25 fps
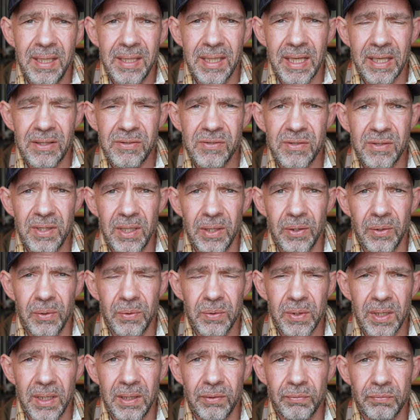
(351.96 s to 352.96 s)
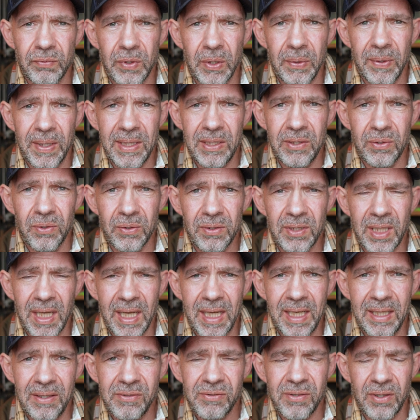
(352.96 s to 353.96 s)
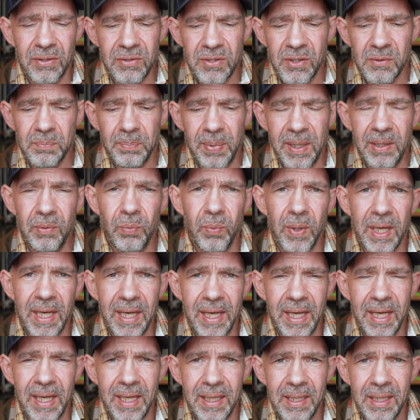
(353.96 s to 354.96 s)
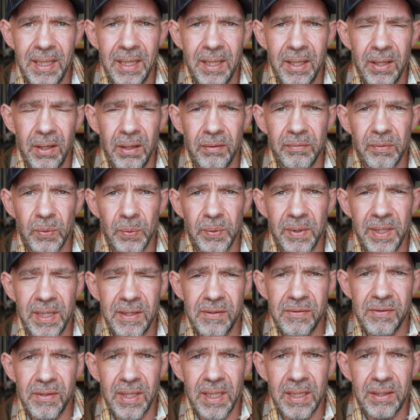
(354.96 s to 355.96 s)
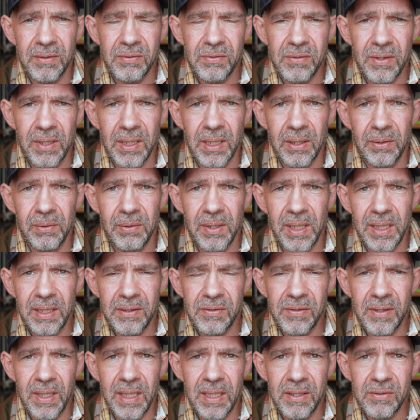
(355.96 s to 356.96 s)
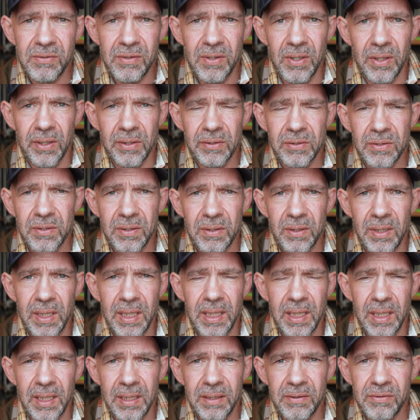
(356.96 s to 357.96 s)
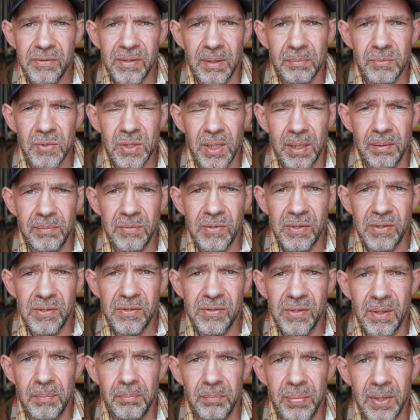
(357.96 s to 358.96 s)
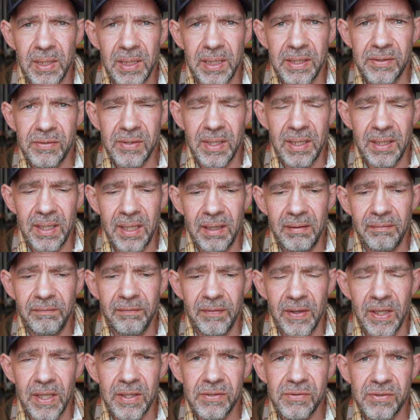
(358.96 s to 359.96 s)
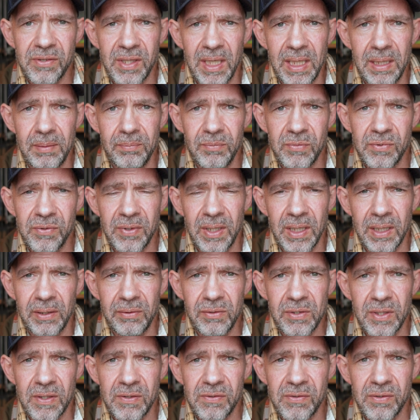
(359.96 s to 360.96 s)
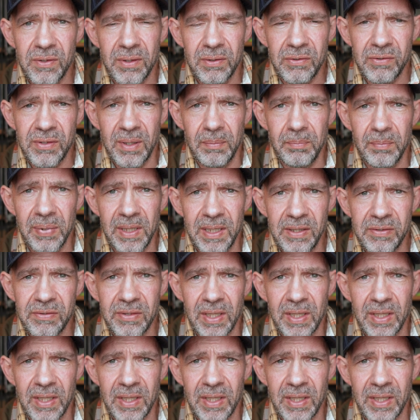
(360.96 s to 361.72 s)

that's still going to ruin your day. So just beware of all these things. You know, it's not sometimes as simple as it first seems. You know, just simply